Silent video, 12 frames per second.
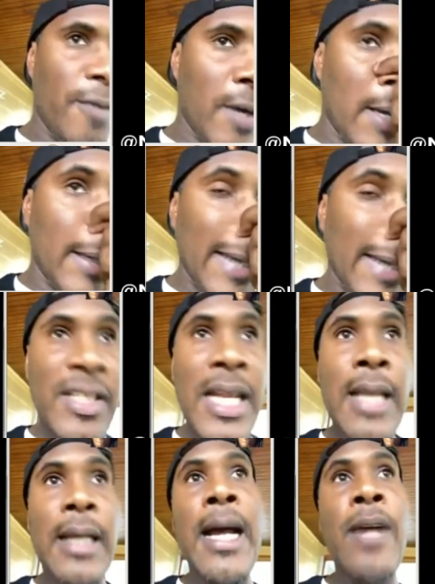
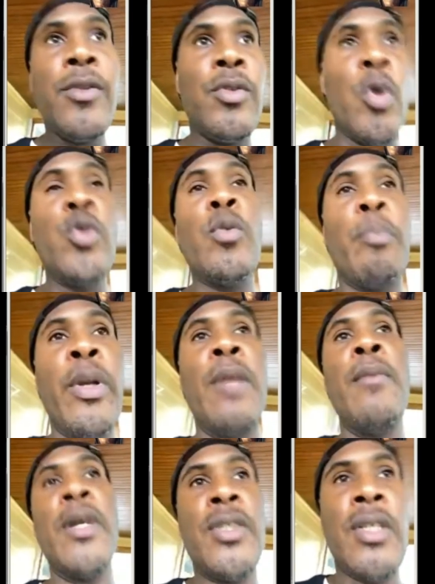lifestyle accounts, those are pretty
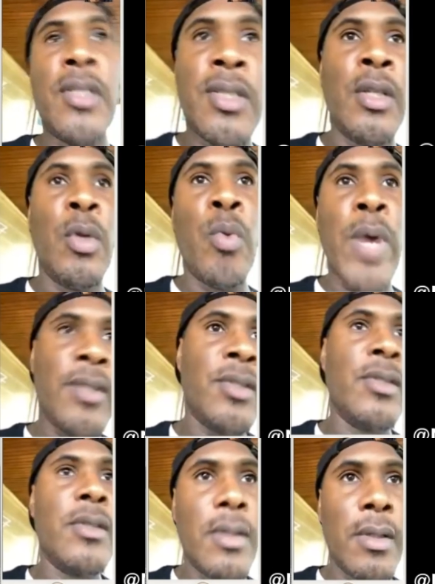much the silhouettes,